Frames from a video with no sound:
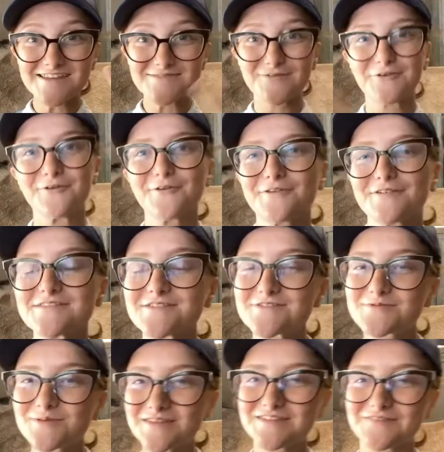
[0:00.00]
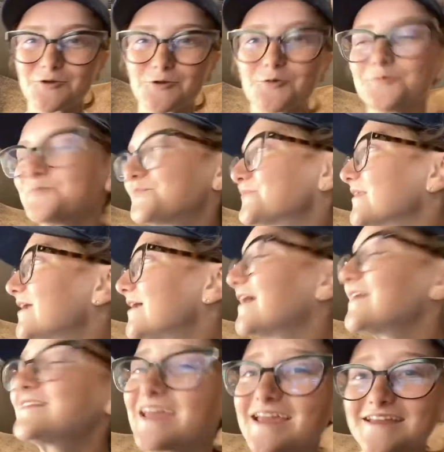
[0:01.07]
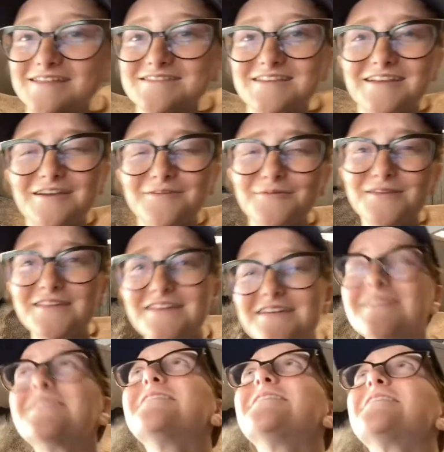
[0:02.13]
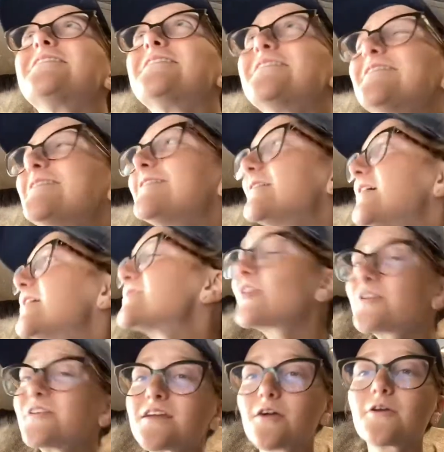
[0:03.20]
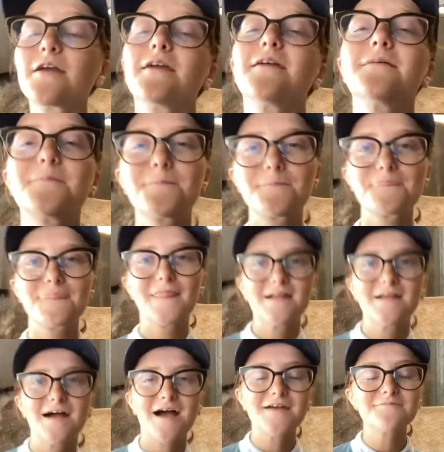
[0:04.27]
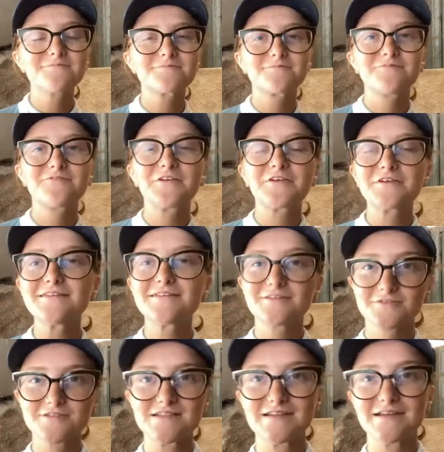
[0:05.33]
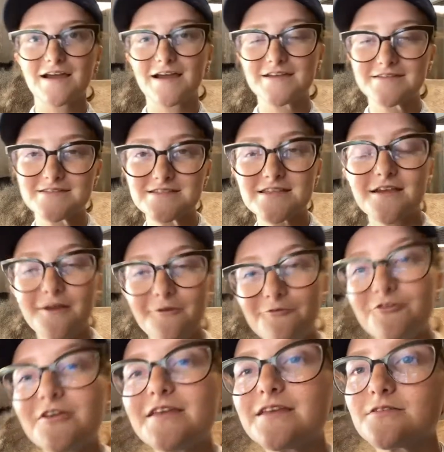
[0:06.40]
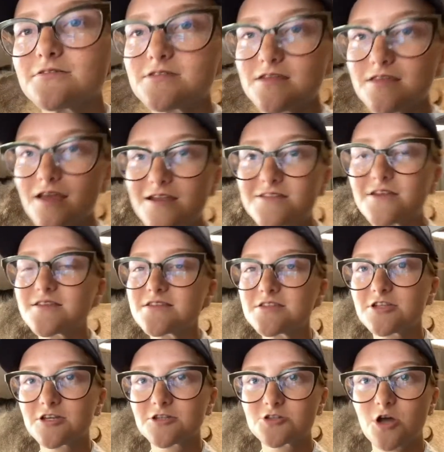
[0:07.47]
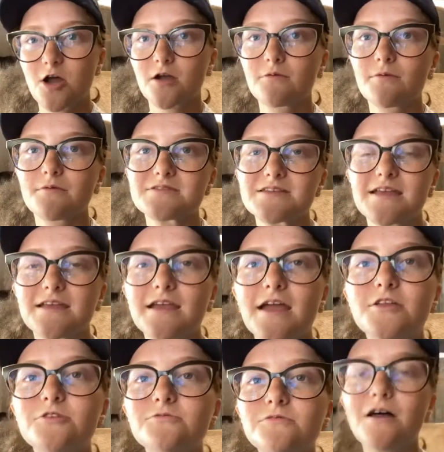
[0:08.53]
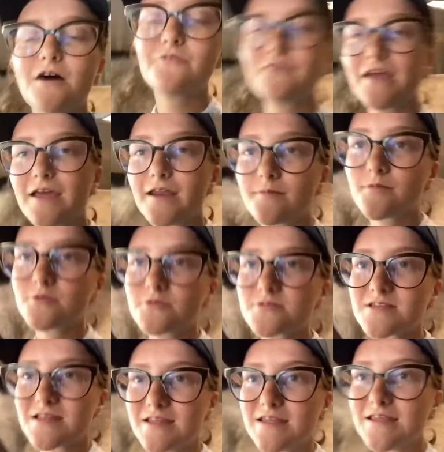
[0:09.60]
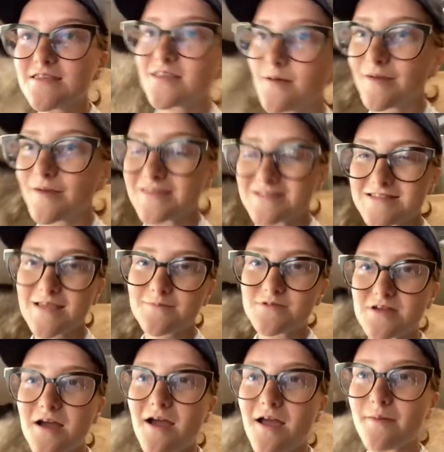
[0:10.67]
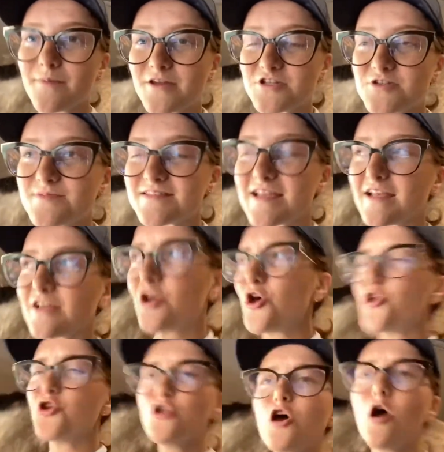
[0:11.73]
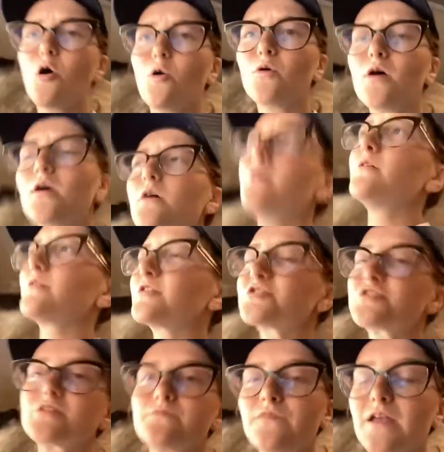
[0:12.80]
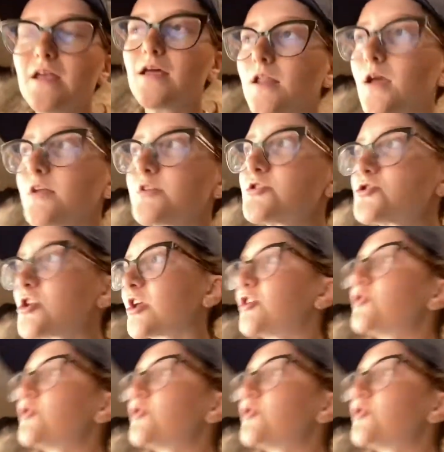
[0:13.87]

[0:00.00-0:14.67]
food. So it's really difficult. And Cane's, like I really, ugh. It's hard to, okay. I'm feeling guilty, guys. I'm feeling guilty. I saw this TikTok where it was like, can you love animals and eat them at the same time? And she was like, no because she's vegan and she's like you